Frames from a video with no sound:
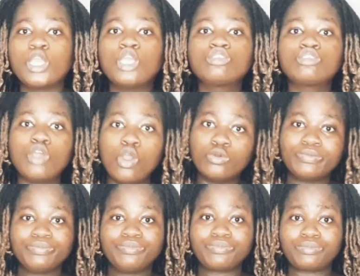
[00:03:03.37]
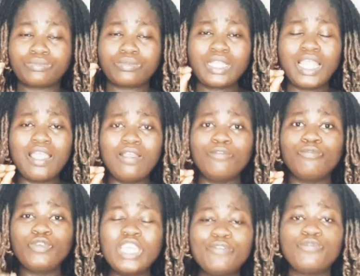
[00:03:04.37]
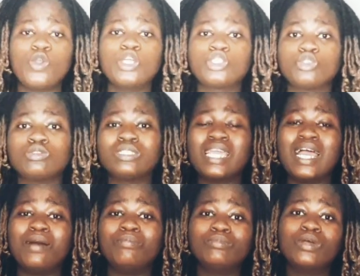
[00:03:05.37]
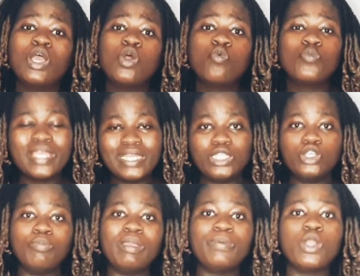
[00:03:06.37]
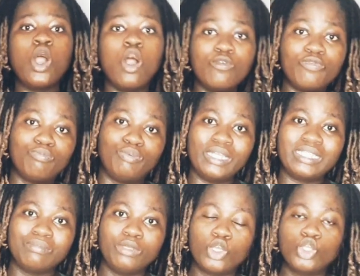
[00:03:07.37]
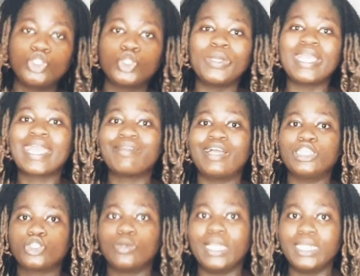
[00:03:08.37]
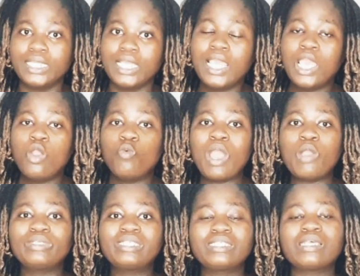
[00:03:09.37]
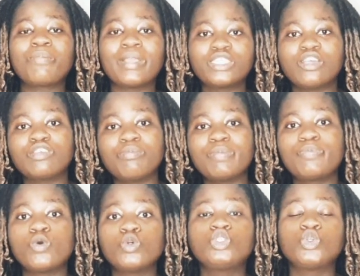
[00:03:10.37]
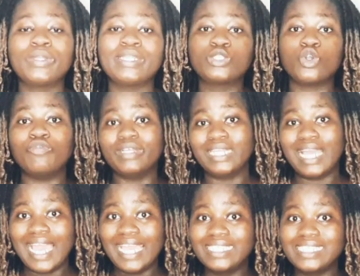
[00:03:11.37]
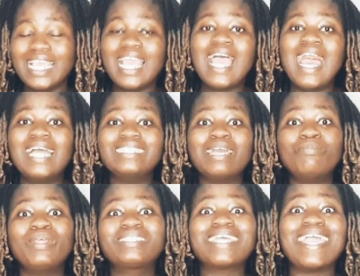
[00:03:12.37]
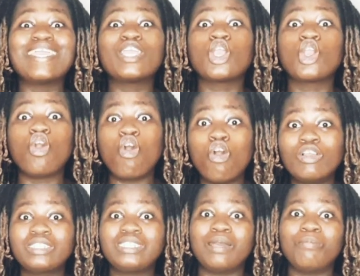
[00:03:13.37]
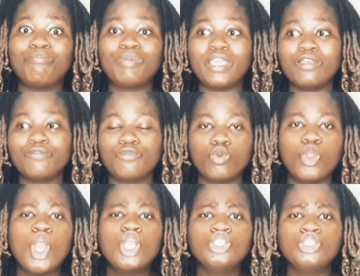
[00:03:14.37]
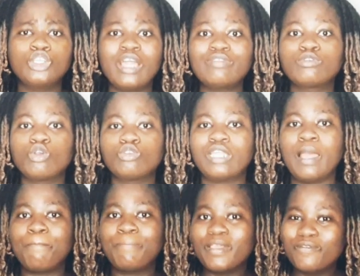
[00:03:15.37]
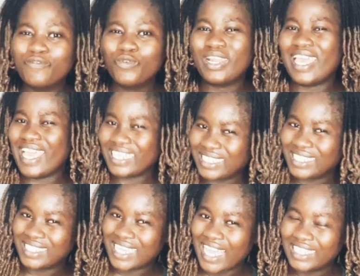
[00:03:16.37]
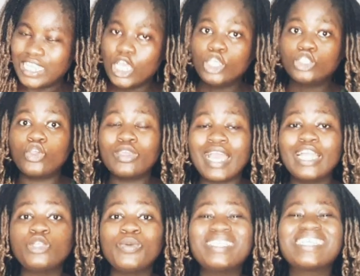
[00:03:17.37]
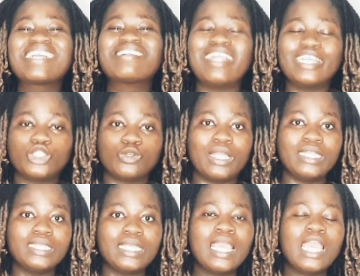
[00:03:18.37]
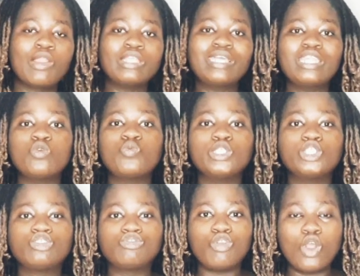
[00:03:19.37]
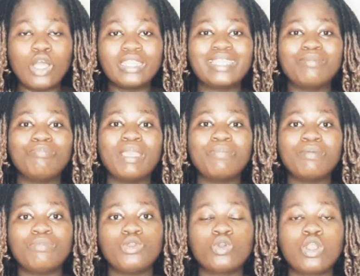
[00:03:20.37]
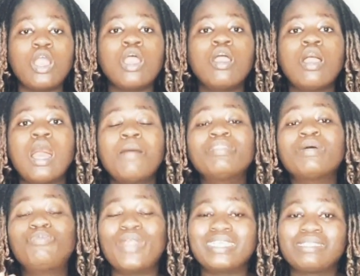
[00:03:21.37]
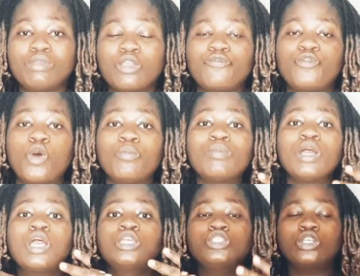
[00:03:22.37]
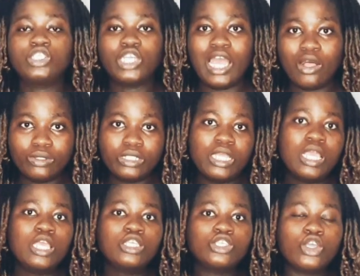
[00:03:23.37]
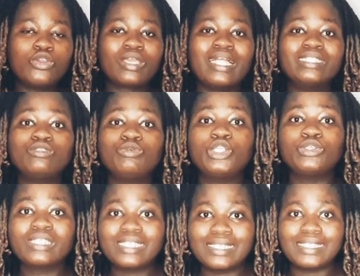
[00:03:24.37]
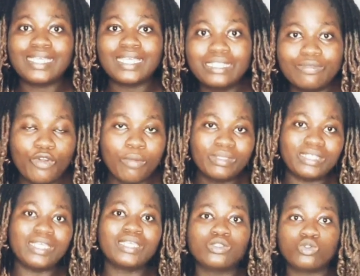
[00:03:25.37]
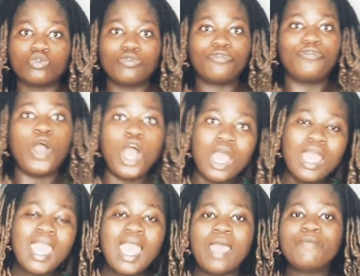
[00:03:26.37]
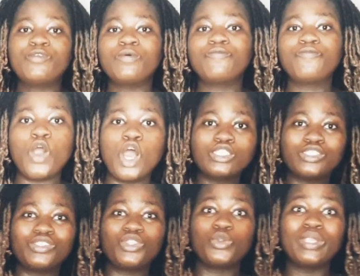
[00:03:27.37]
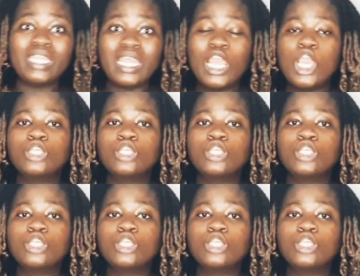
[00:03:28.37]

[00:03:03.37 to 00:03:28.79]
So if you want to wean your baby off breast milk, you do it gradually. While we see some cases of some people doing it overnight and their breasts are engorged and painful, you do not have to go through that painful exercise. So you can do it gradually. Gradually withdraw the baby milk, the breast milk from your child. So you can reduce it to 6, from 6 to 4, and from 4 to 3.